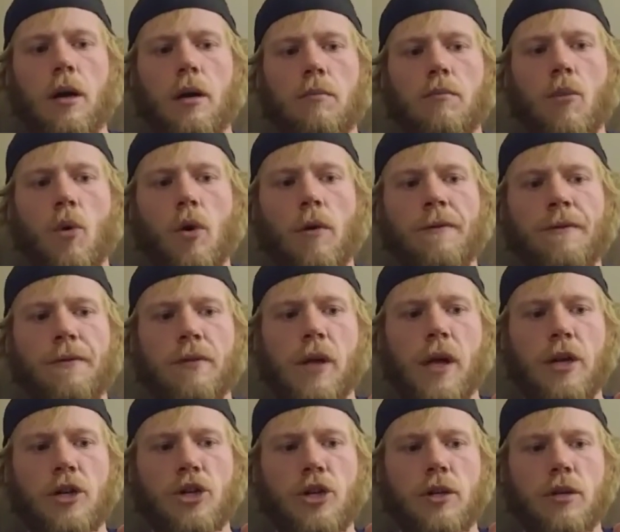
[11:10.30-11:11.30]
more
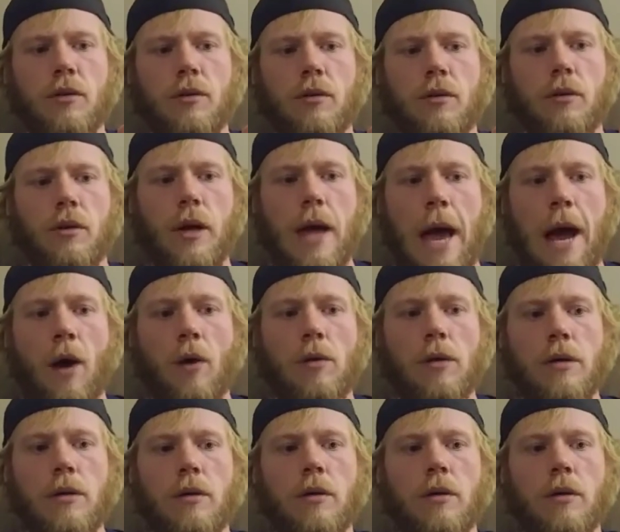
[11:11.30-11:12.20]
flesh out.